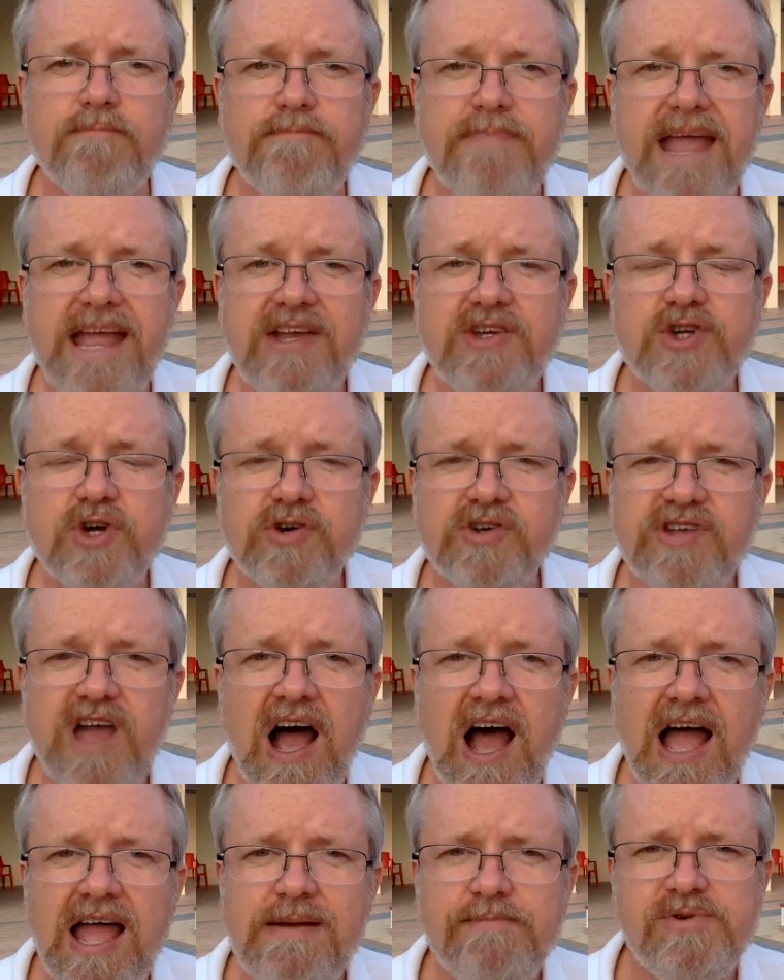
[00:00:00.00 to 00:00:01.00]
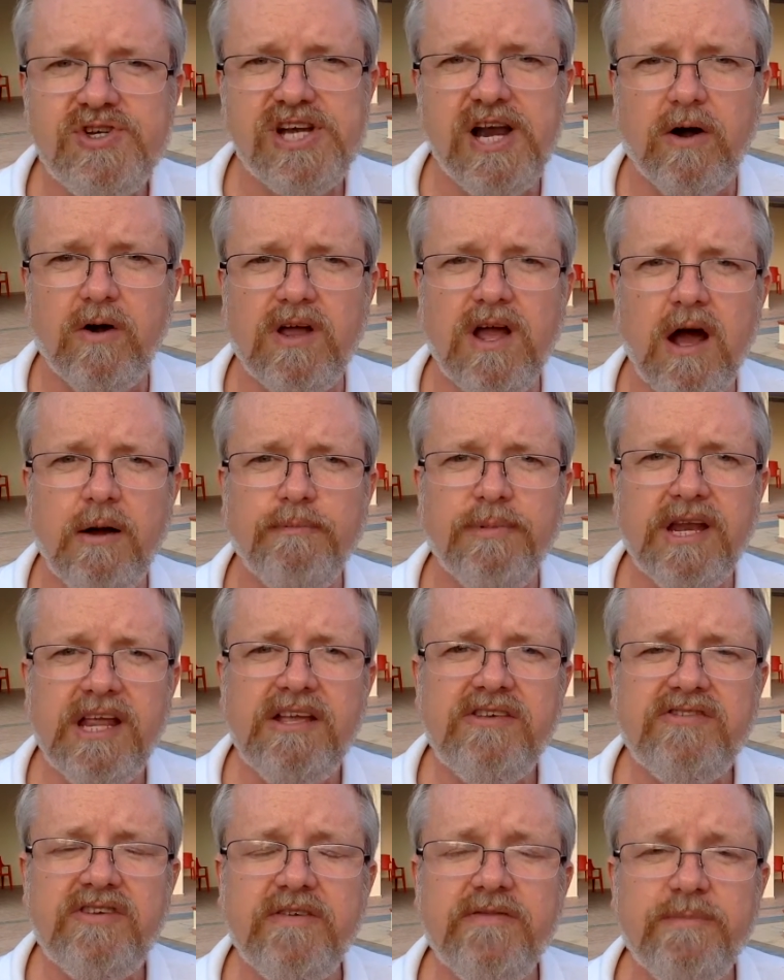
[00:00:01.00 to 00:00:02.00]
major timeshare
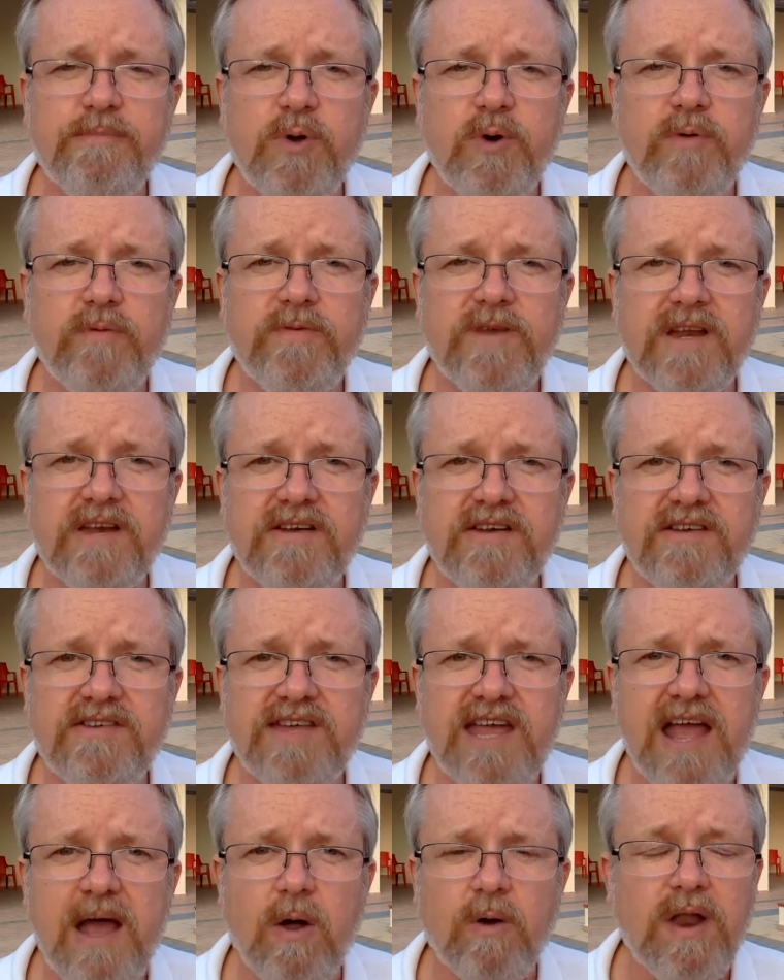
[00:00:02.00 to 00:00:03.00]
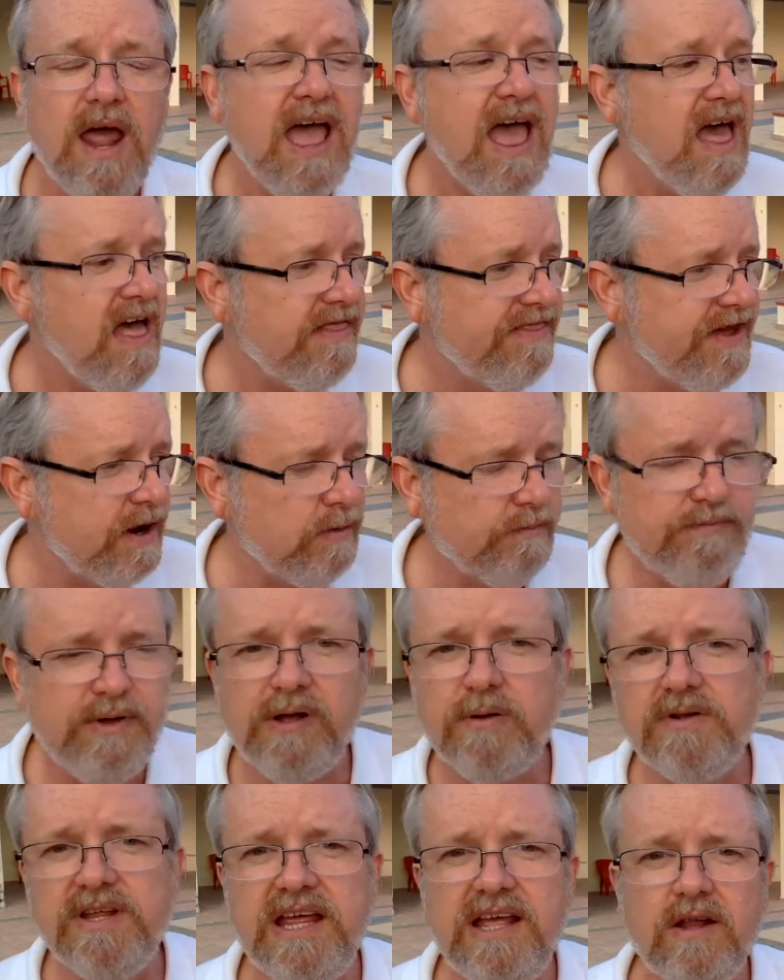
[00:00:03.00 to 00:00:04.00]
companies have moved into town. They're
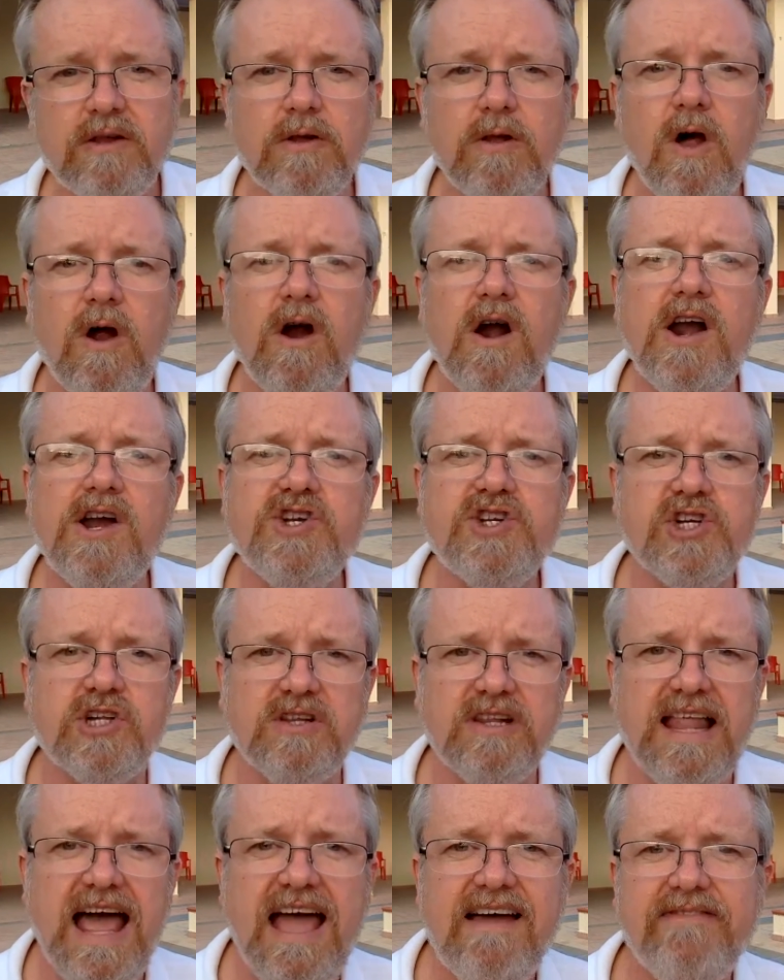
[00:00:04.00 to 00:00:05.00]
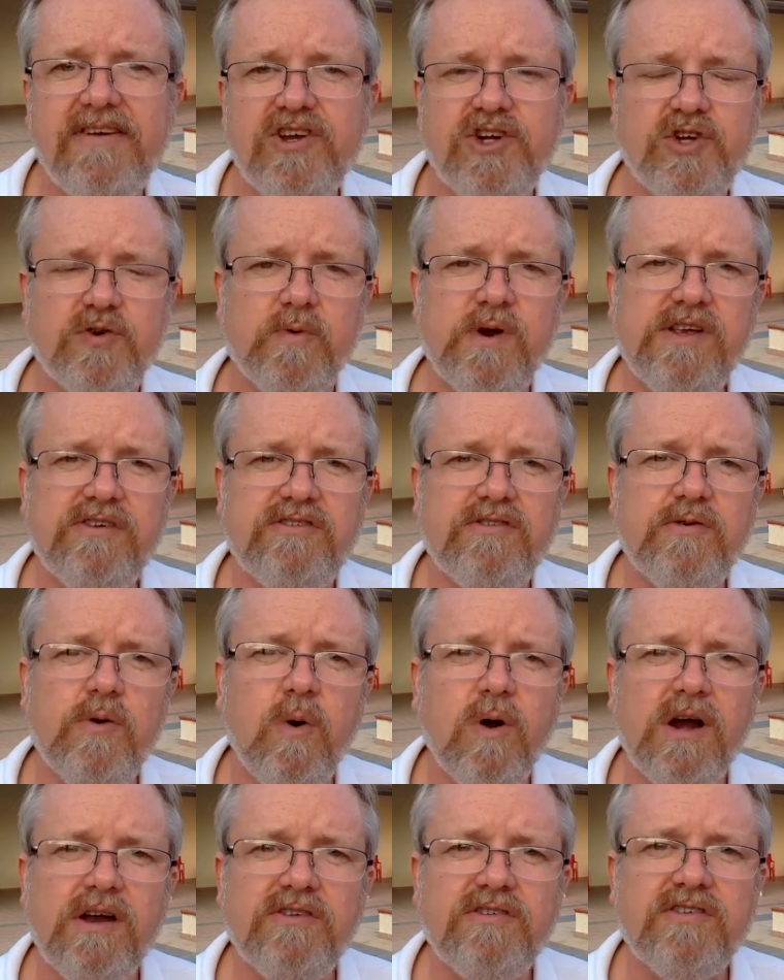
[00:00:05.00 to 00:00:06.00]
building large, lavish
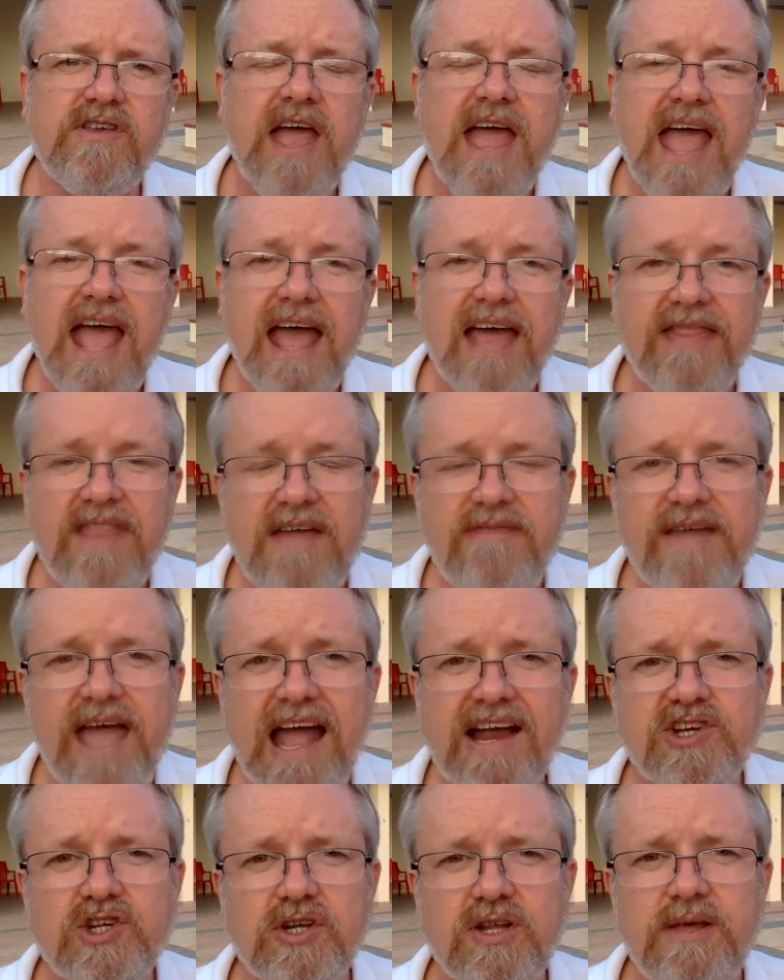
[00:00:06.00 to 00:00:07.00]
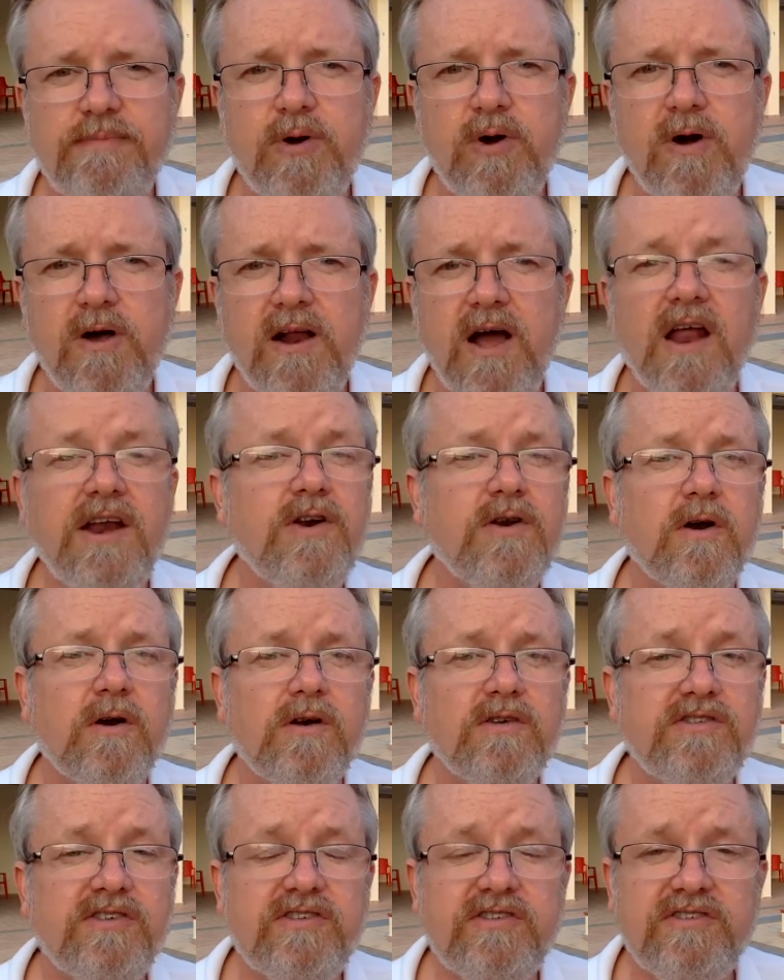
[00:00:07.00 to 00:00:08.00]
resorts, and they've actually put
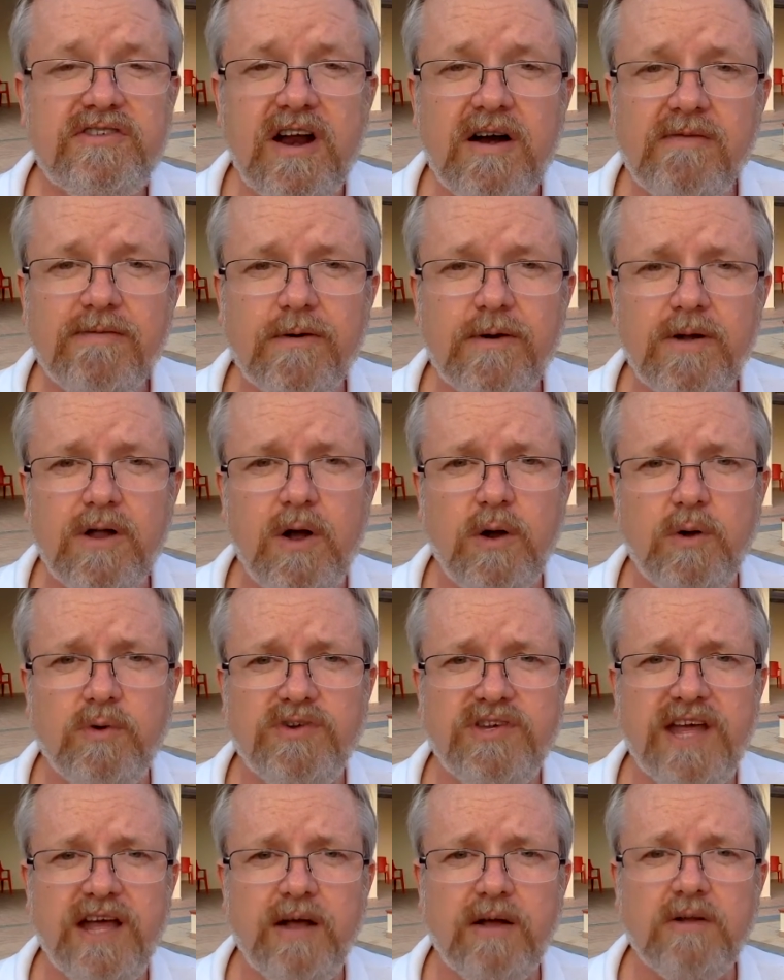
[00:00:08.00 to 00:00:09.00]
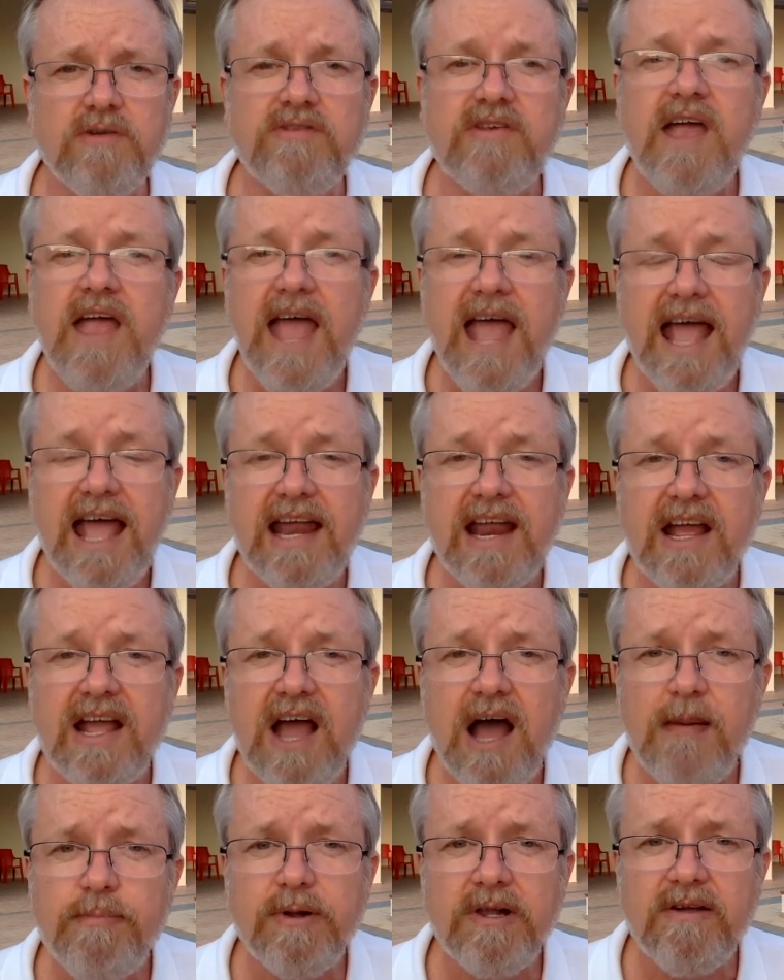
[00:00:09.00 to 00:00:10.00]
under several hotels and a
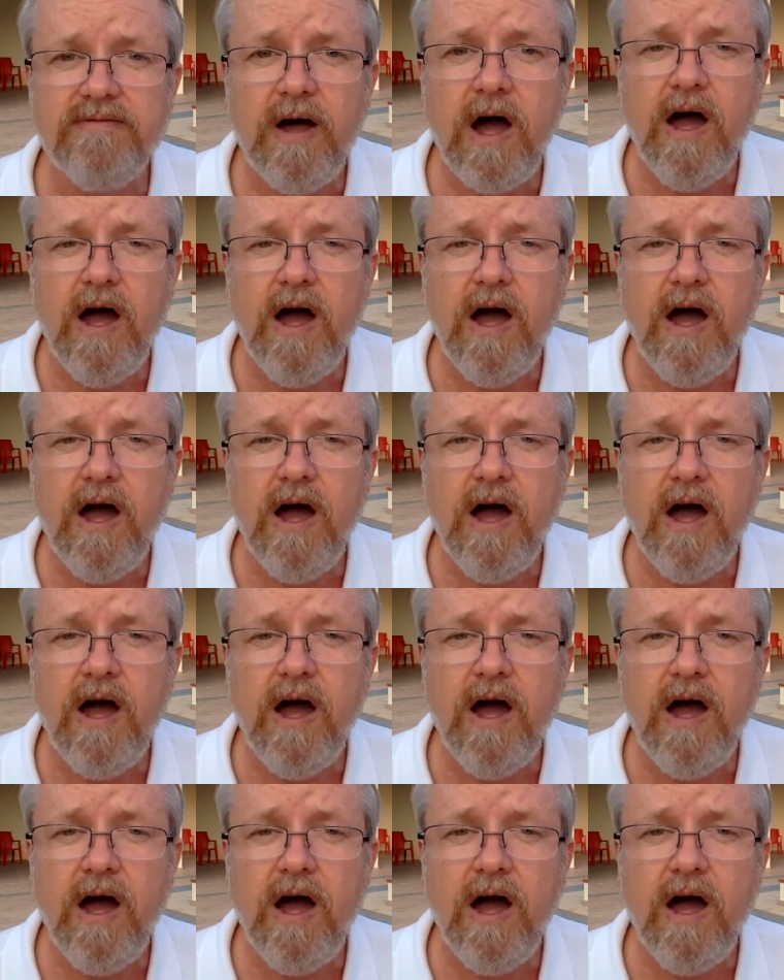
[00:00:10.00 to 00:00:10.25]
couple of